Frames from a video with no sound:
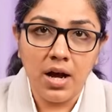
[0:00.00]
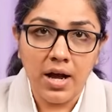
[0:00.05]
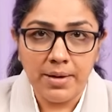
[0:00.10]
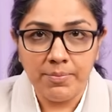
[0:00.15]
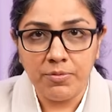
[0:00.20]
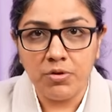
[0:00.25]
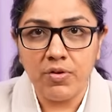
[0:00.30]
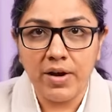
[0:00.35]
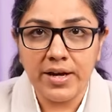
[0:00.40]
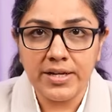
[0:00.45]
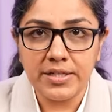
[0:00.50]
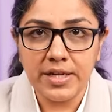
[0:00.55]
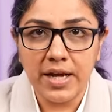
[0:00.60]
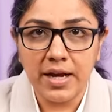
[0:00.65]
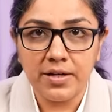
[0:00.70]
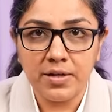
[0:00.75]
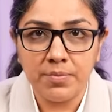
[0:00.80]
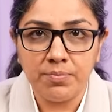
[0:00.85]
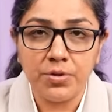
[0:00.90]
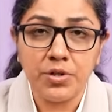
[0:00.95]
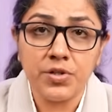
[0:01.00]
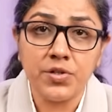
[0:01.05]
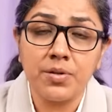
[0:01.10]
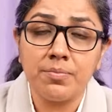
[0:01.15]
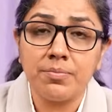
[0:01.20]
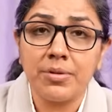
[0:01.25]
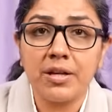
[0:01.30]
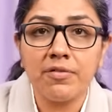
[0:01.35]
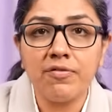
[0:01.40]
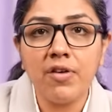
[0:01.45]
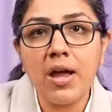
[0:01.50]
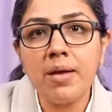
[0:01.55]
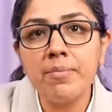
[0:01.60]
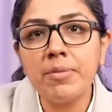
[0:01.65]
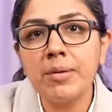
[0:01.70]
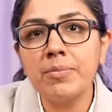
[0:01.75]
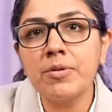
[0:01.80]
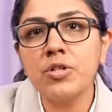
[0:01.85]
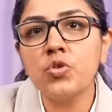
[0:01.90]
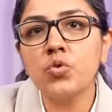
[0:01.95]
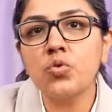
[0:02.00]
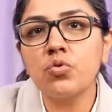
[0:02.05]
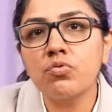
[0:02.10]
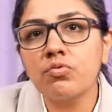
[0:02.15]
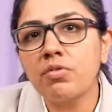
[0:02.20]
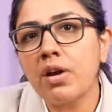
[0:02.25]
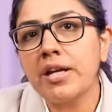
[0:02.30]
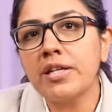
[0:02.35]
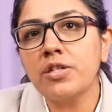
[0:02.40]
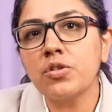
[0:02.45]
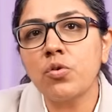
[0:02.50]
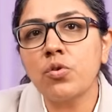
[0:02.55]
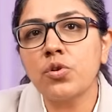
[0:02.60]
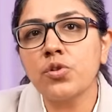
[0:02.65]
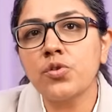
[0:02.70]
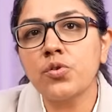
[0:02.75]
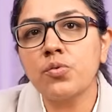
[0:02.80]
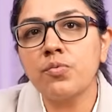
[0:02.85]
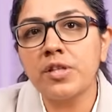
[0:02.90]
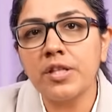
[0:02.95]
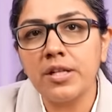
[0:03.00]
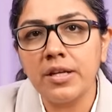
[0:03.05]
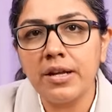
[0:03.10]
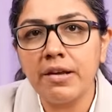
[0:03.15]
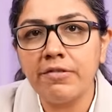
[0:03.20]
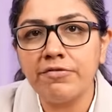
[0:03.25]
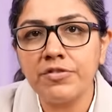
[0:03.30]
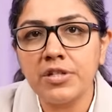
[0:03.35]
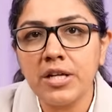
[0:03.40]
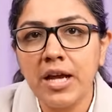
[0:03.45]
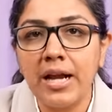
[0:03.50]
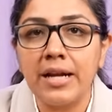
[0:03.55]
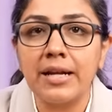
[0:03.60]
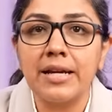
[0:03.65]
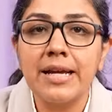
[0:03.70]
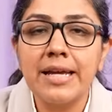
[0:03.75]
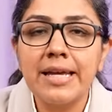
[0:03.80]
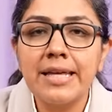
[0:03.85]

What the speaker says: I'm a right-handed person, but if I'm able to write also with the left hand,